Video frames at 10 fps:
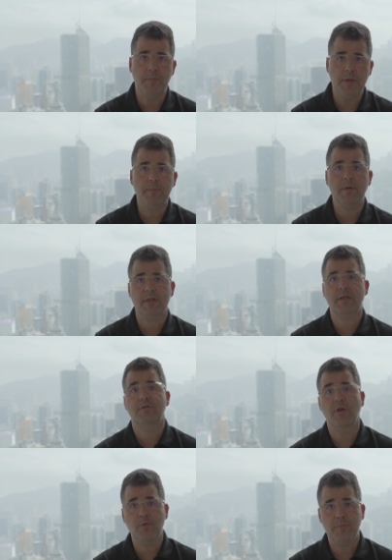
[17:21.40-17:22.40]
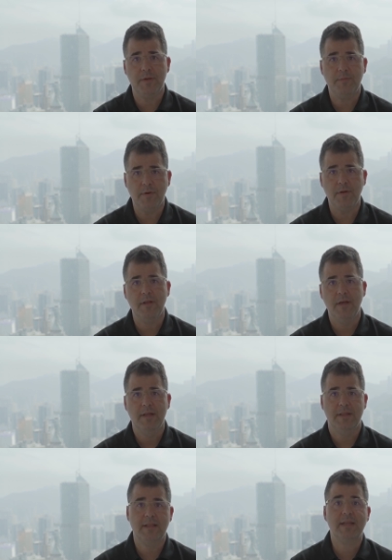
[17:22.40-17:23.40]
people that know people
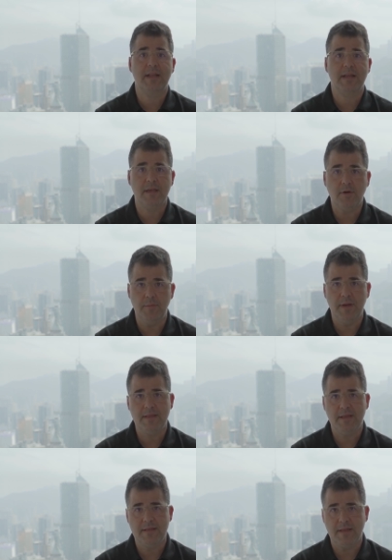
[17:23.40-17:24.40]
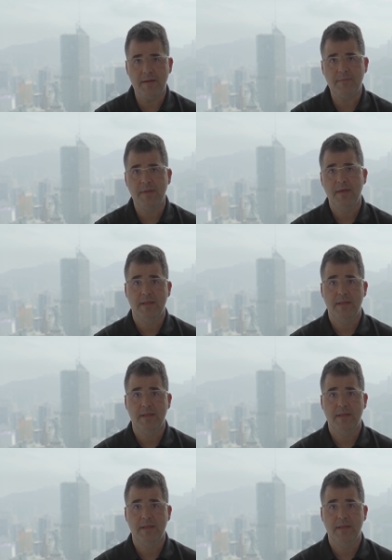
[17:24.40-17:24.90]
that can recommend them,